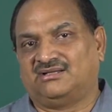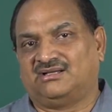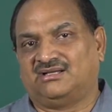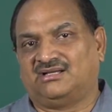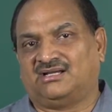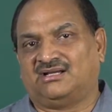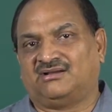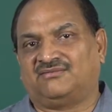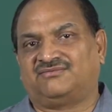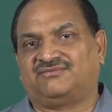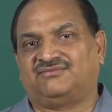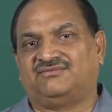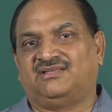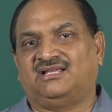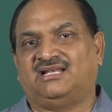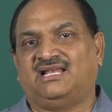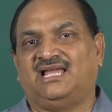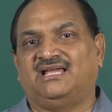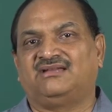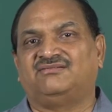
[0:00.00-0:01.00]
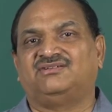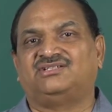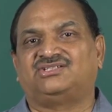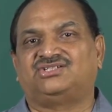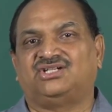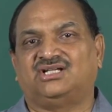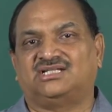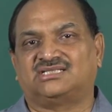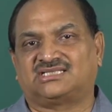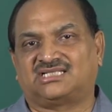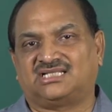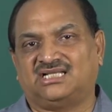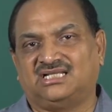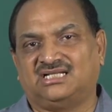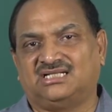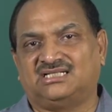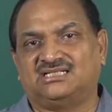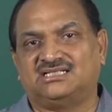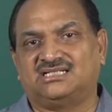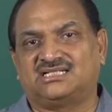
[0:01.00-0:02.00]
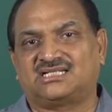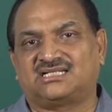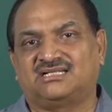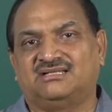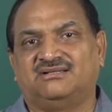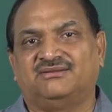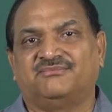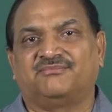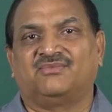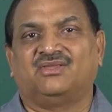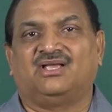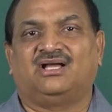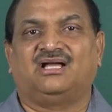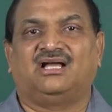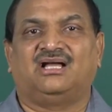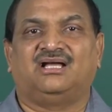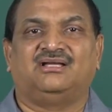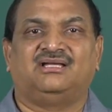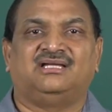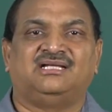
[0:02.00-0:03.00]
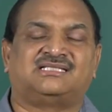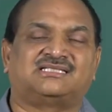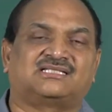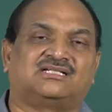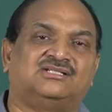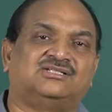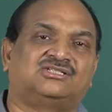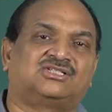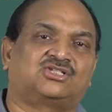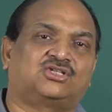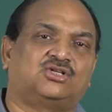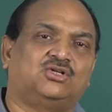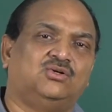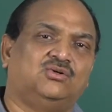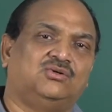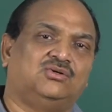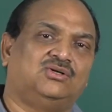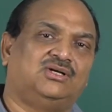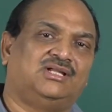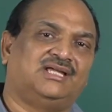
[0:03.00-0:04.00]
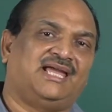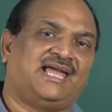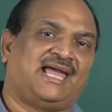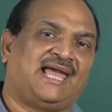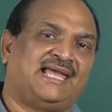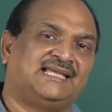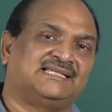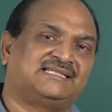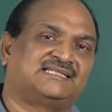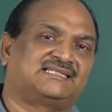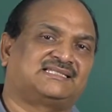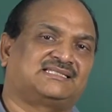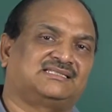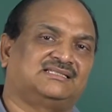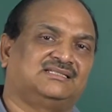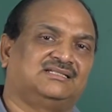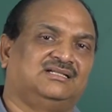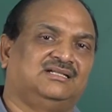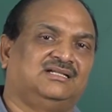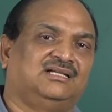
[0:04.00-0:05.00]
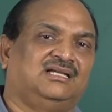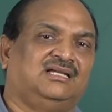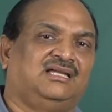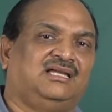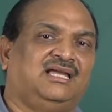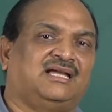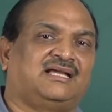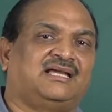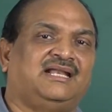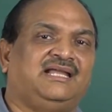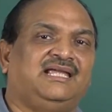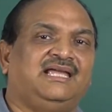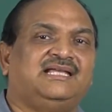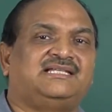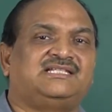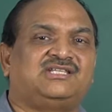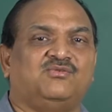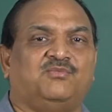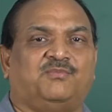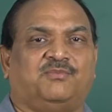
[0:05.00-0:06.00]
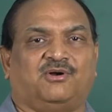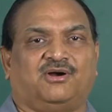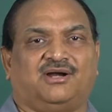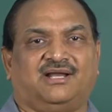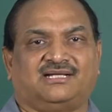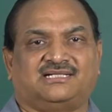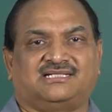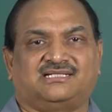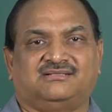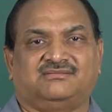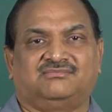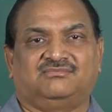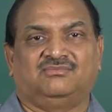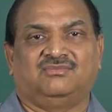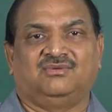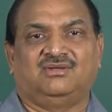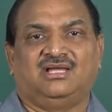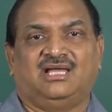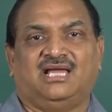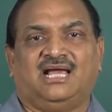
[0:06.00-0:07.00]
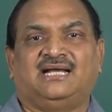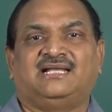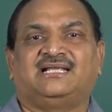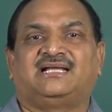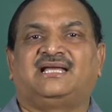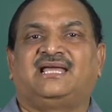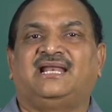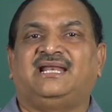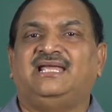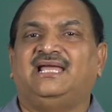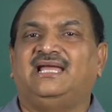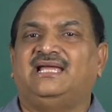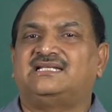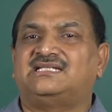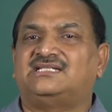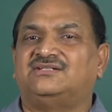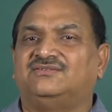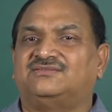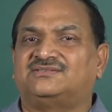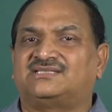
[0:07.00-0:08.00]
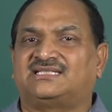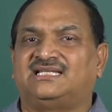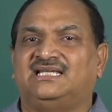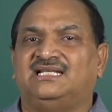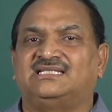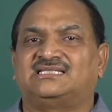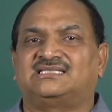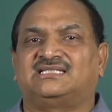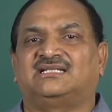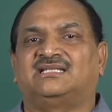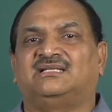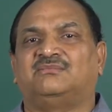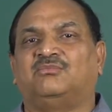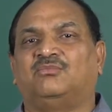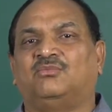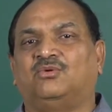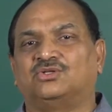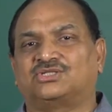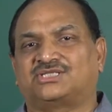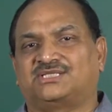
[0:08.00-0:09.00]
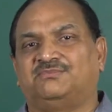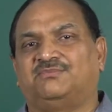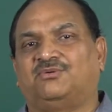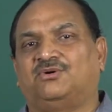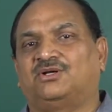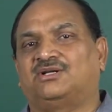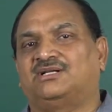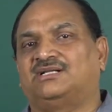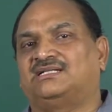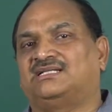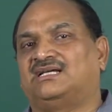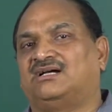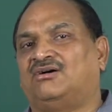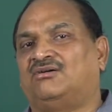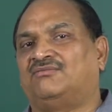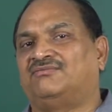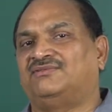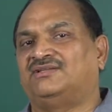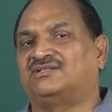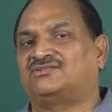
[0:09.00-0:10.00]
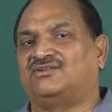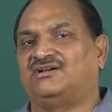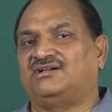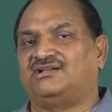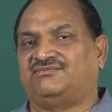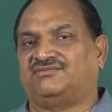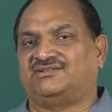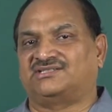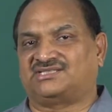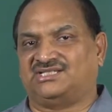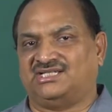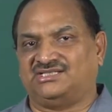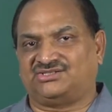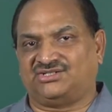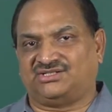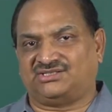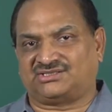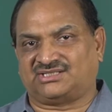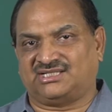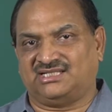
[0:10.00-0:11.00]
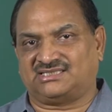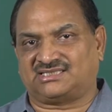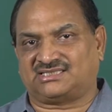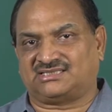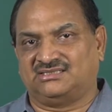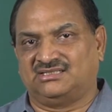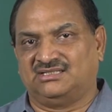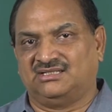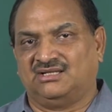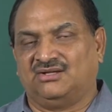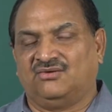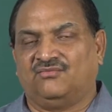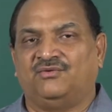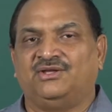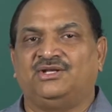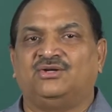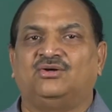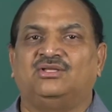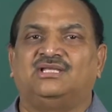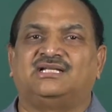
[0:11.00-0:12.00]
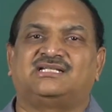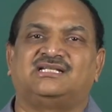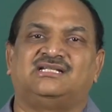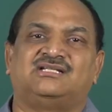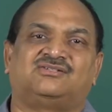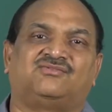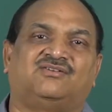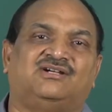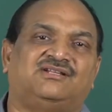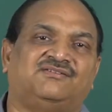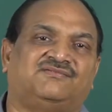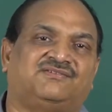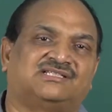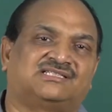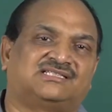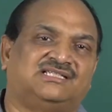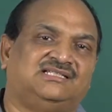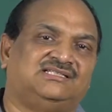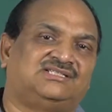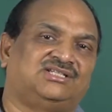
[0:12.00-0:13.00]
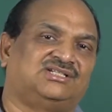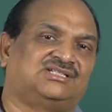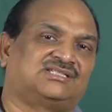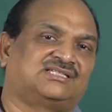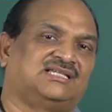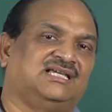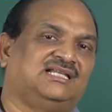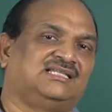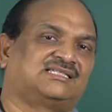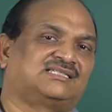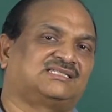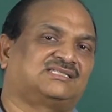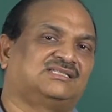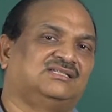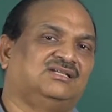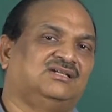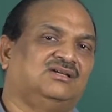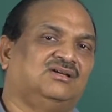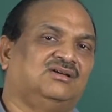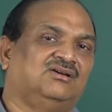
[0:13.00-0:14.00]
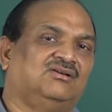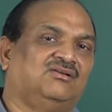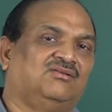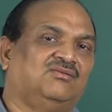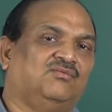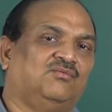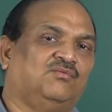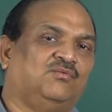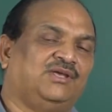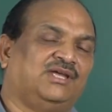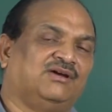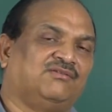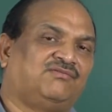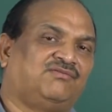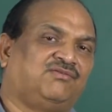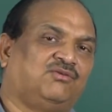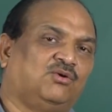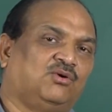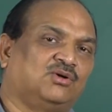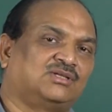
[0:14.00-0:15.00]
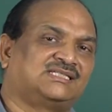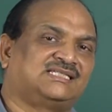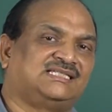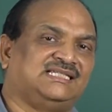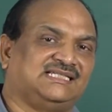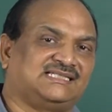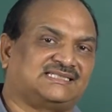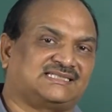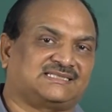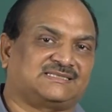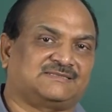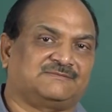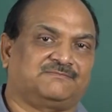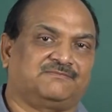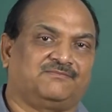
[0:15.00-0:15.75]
of the language he has learned, it's construed as a creative product. And the creative skills are the most important of the 21st century skills. We know that in 21st century skills, we have 4 C's.